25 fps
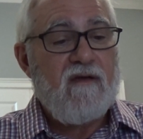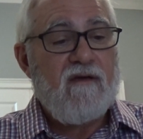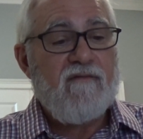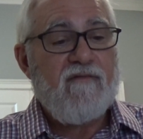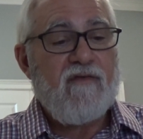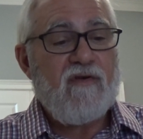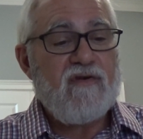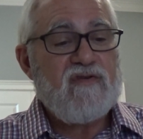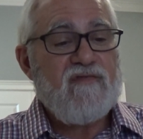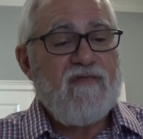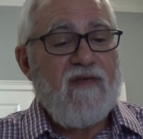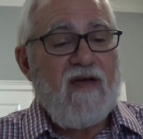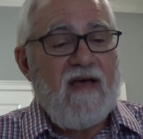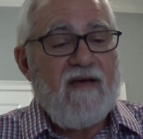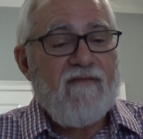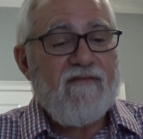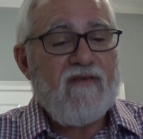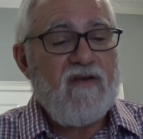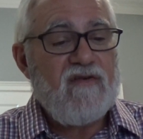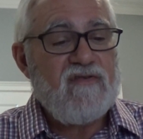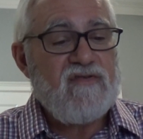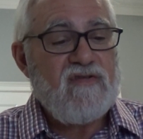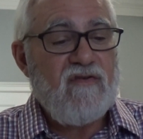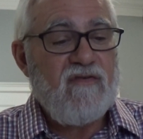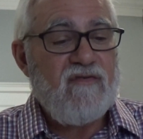Verse 5
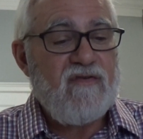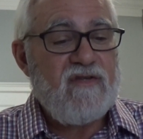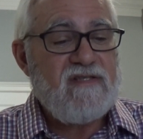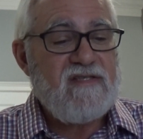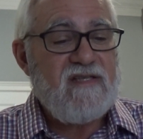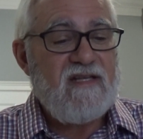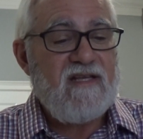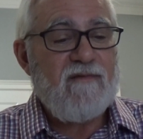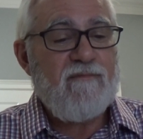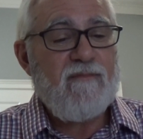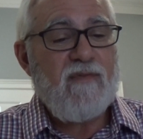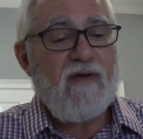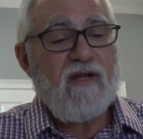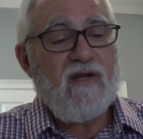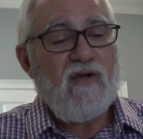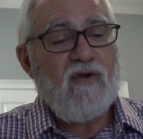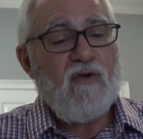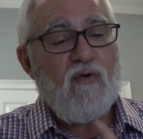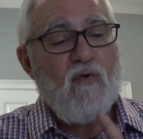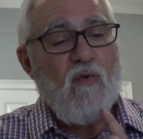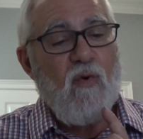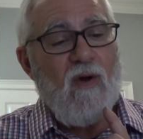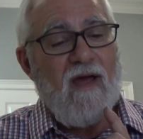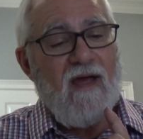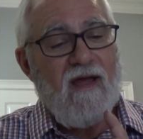goes on to say, but
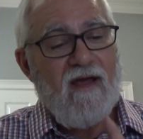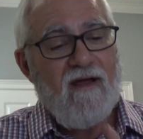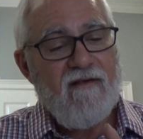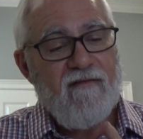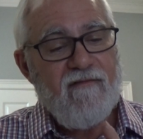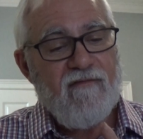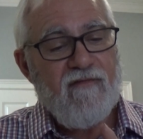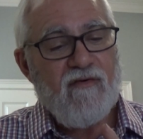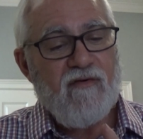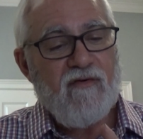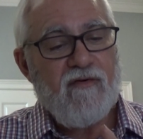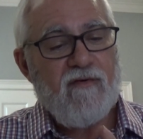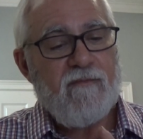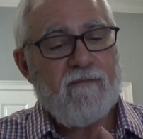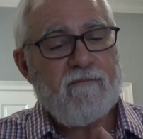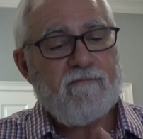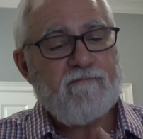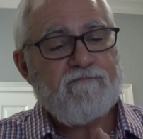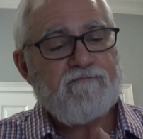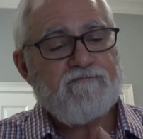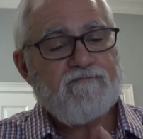whoever